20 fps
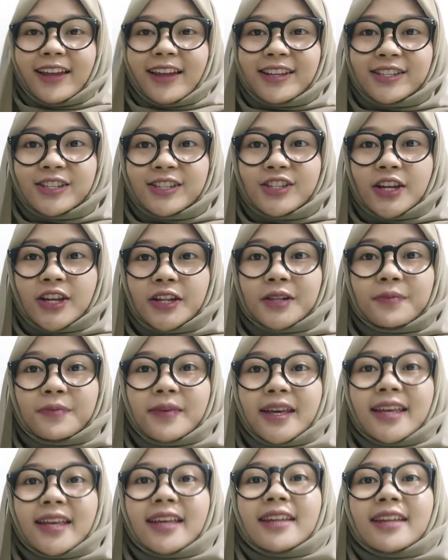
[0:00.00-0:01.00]
ladies and
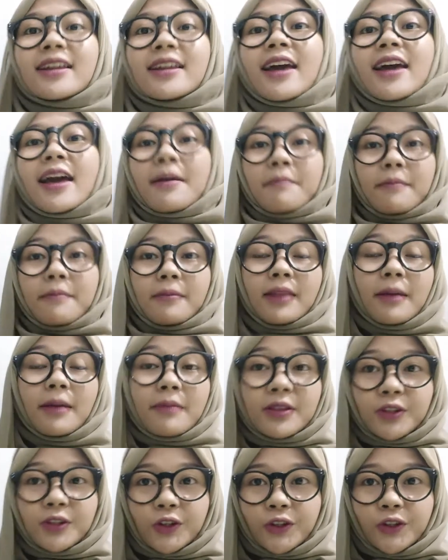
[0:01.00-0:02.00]
gentlemen.
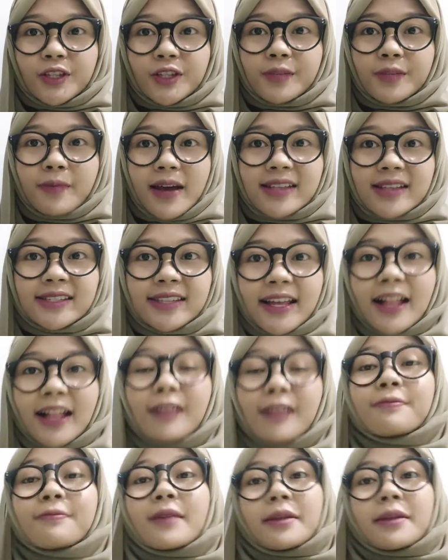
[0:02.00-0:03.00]
Let me introduce
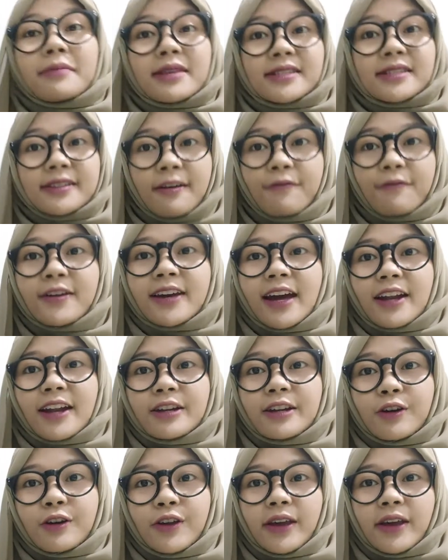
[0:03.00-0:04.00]
myself. My name is Yevi
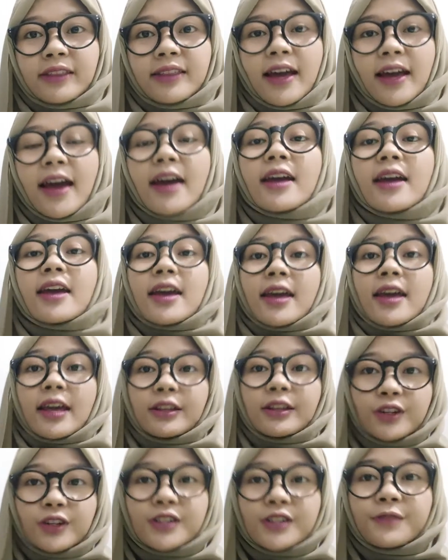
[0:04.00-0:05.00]
Karin.
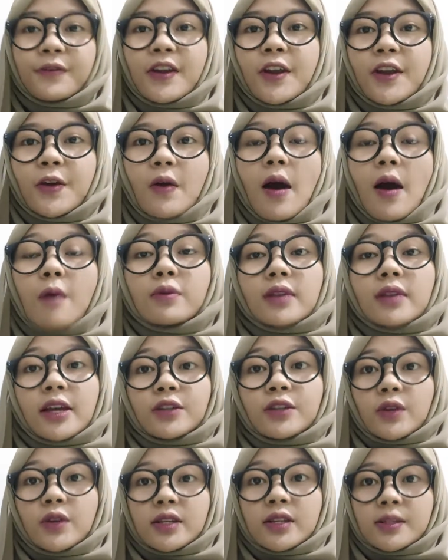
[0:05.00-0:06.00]
In this video, I would
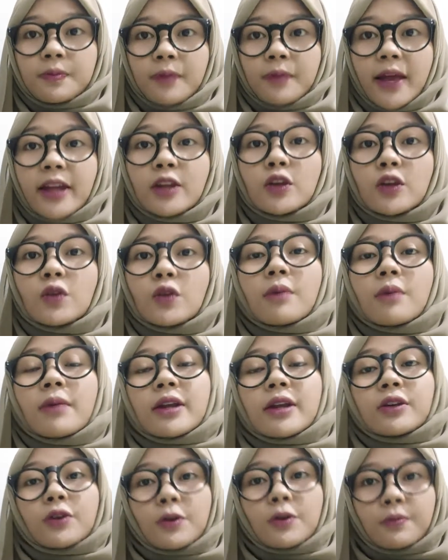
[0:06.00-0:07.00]
like to explain you
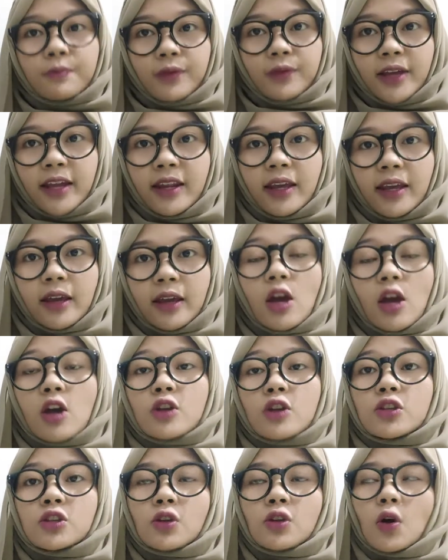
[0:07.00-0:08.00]
about complaining.
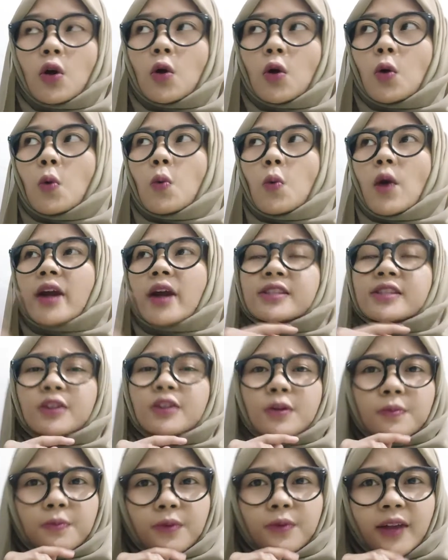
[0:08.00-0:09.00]
So, what
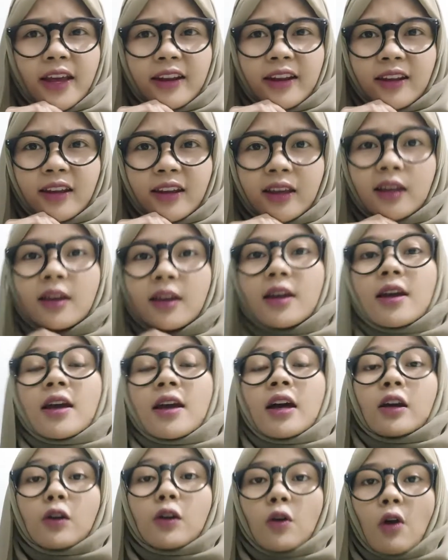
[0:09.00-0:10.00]
is complaining?
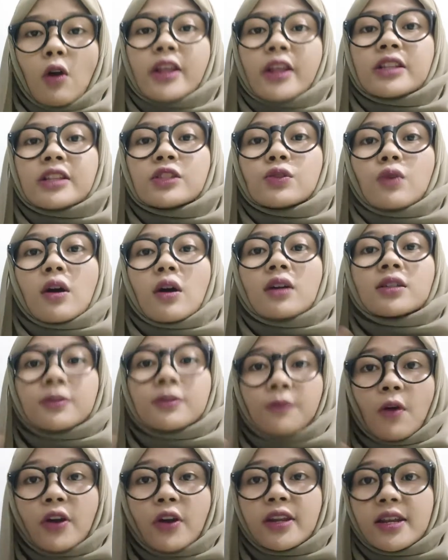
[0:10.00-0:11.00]
According to
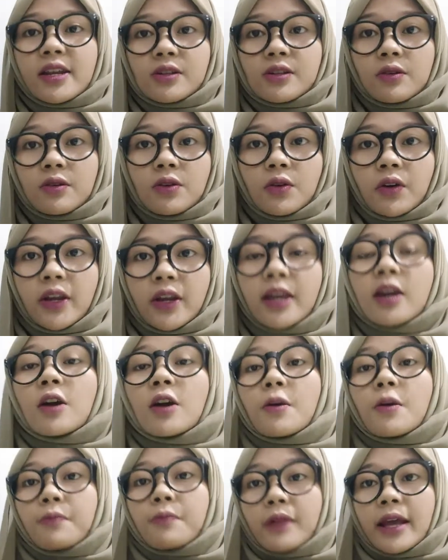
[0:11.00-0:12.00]
Oxford Dictionary,
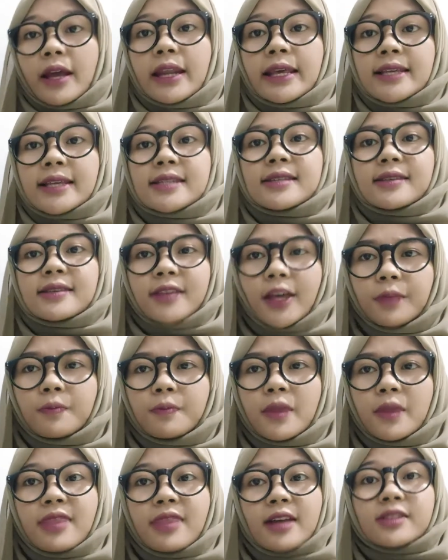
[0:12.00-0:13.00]
complaint is
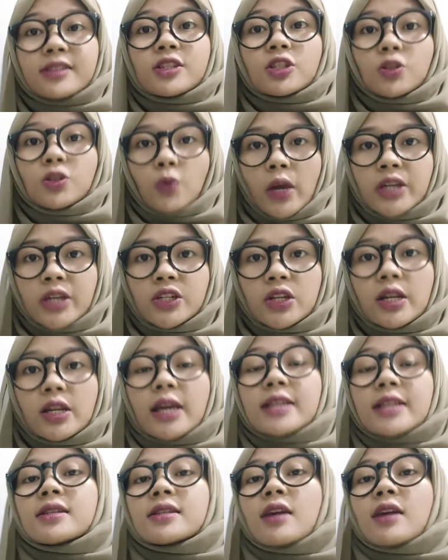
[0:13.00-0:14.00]
statement that situation
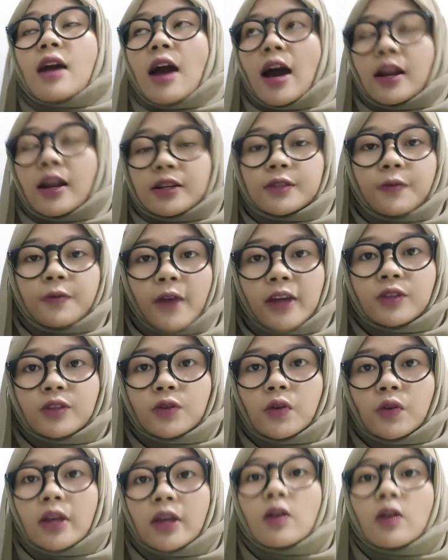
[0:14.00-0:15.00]
is
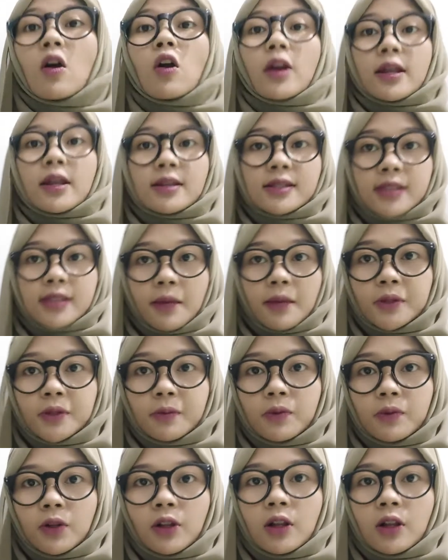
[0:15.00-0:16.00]
unsatisfactory or
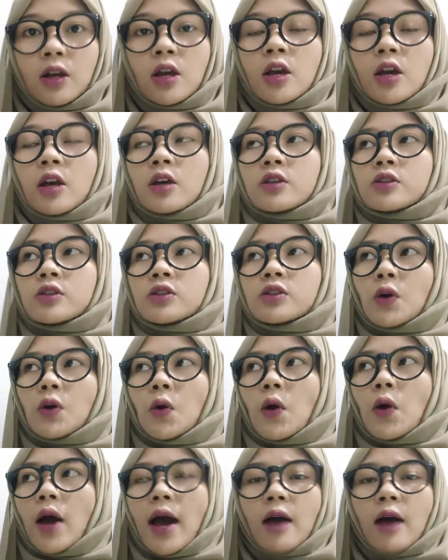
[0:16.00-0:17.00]
unacceptable.
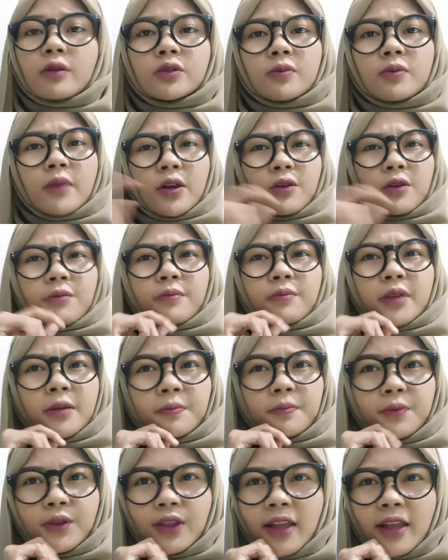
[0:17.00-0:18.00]
So, how to make
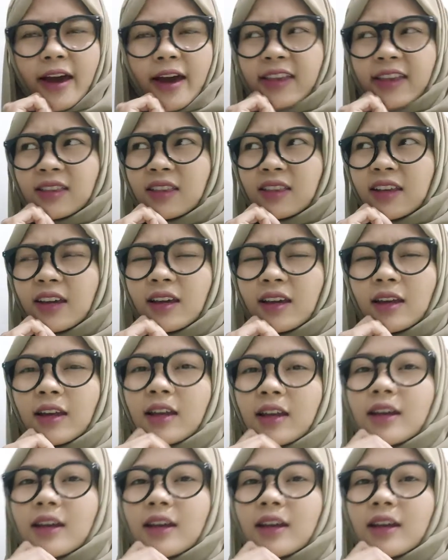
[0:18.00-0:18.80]
complaint politely?